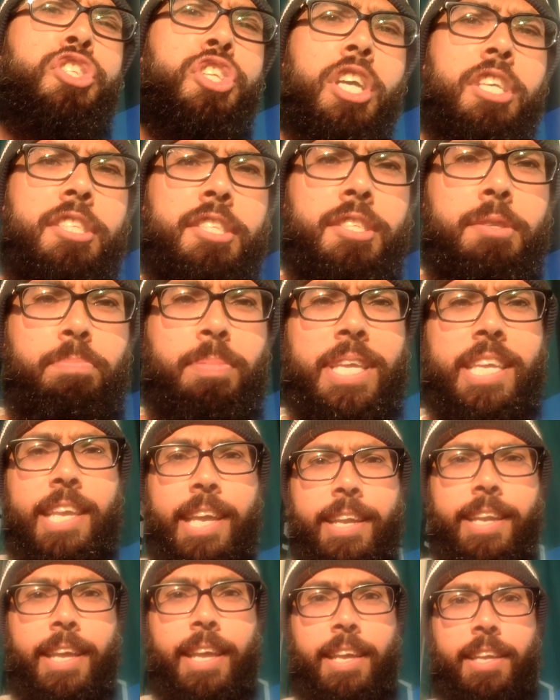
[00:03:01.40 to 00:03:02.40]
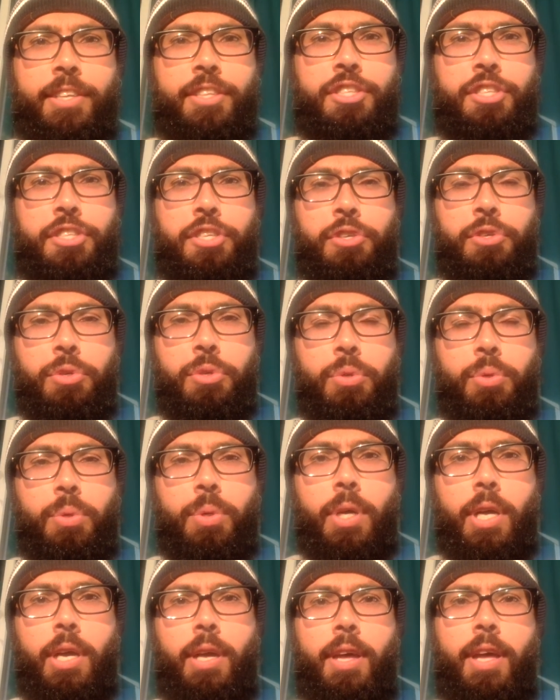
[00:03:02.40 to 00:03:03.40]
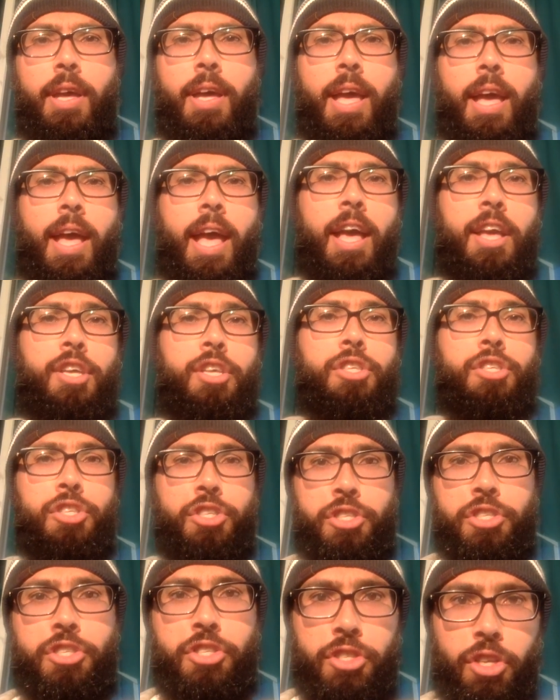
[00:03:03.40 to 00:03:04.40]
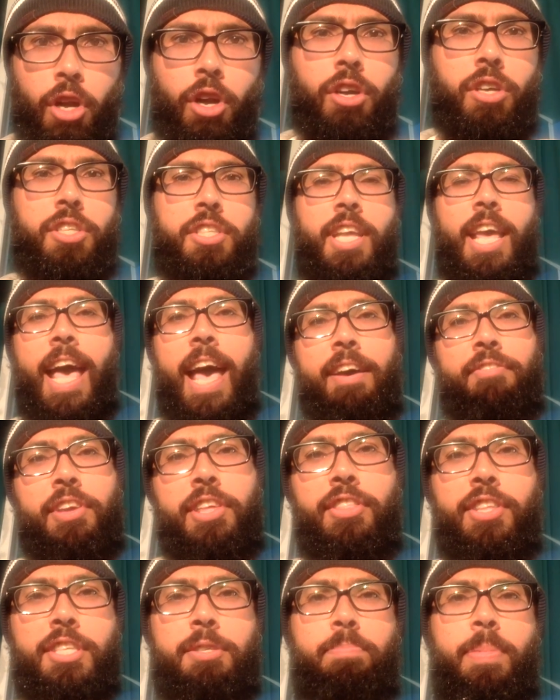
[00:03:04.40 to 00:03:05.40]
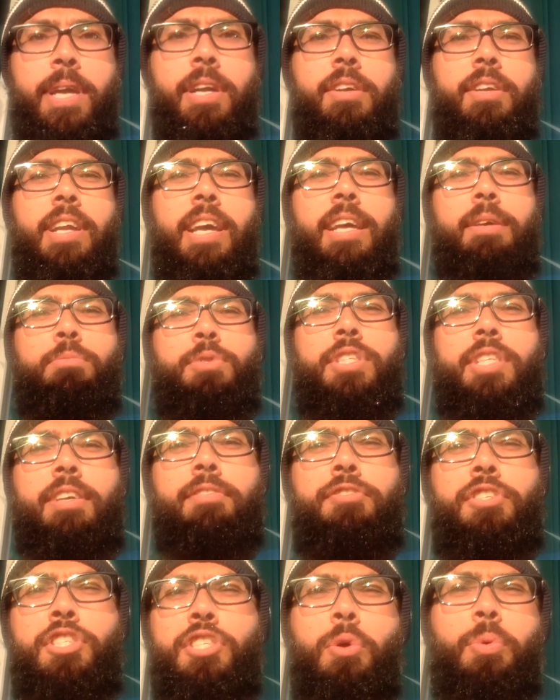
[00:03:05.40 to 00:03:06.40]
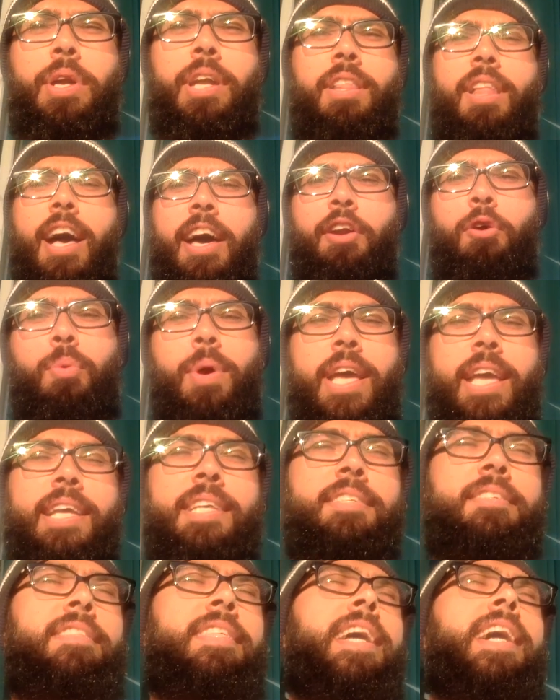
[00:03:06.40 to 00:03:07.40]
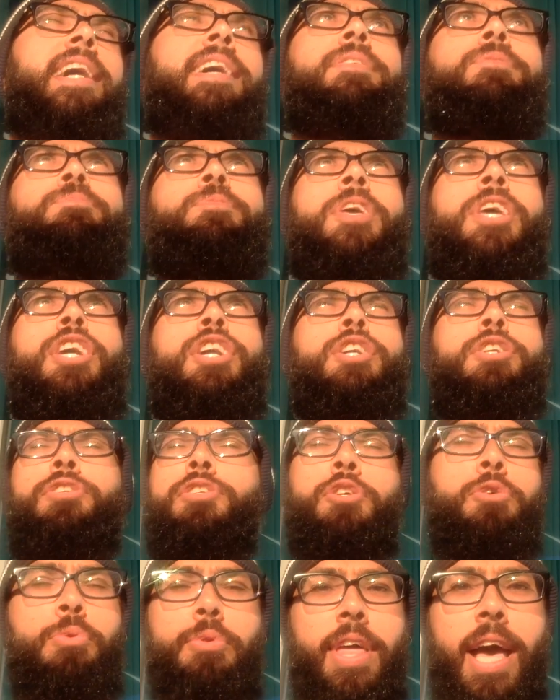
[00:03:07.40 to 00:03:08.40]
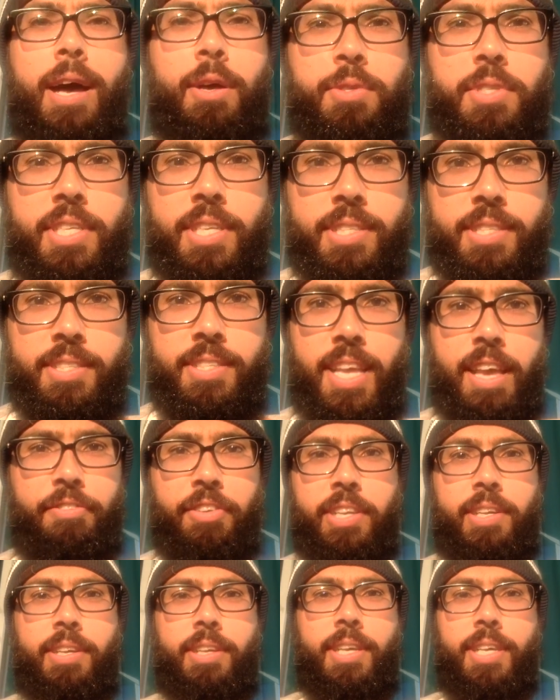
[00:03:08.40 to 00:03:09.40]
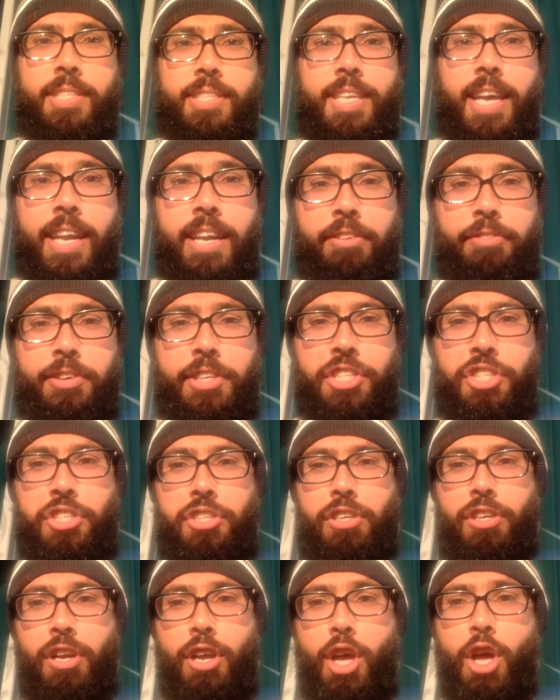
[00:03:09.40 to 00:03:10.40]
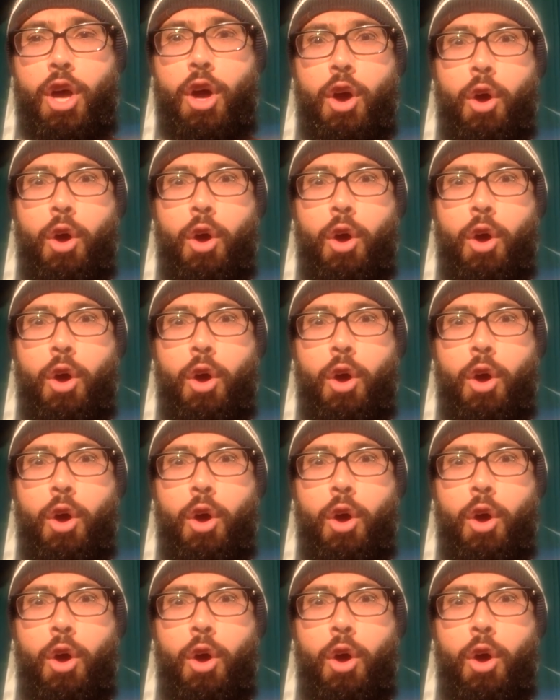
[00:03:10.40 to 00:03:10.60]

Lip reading: just beginning to start having this paradigm shift. So in a lot of ways, that 2007 Asani Fisher